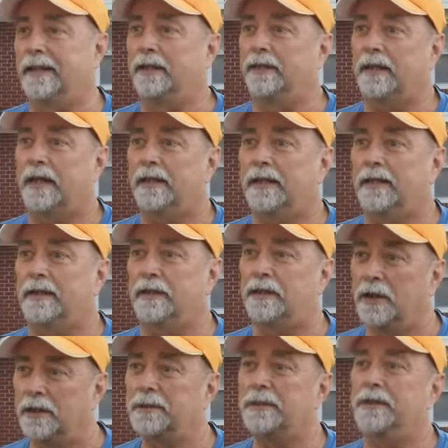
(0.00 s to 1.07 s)
it, I think the
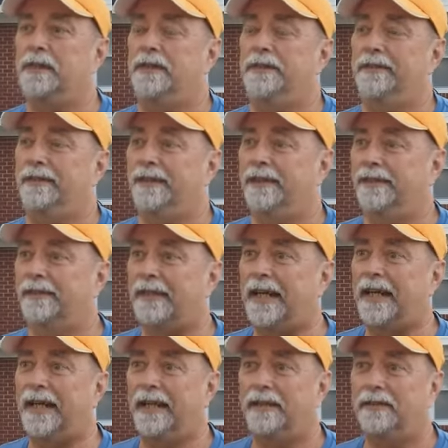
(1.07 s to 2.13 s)
country is in a
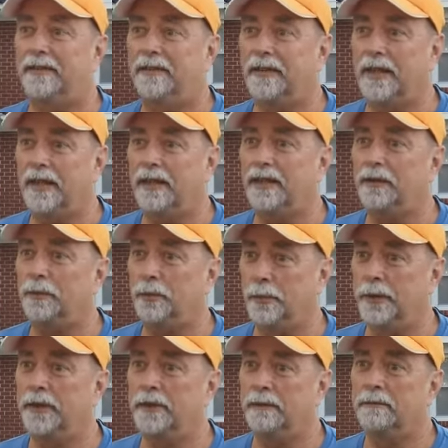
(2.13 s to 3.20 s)
sad state
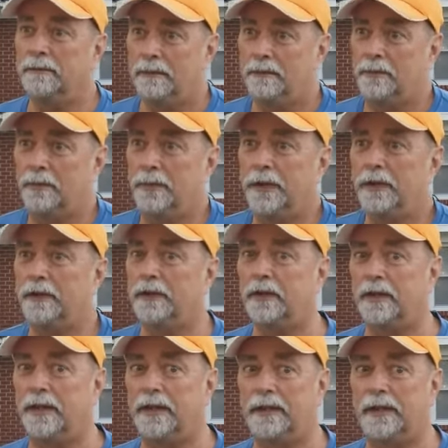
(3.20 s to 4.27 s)
when when
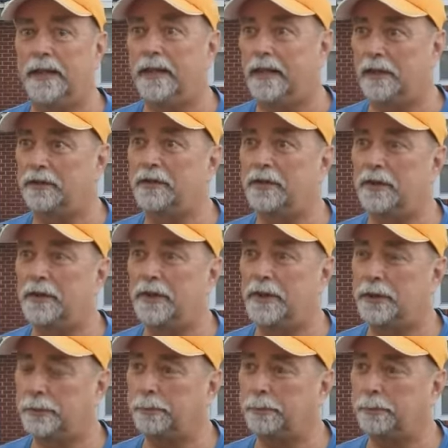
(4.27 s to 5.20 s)
it gets to this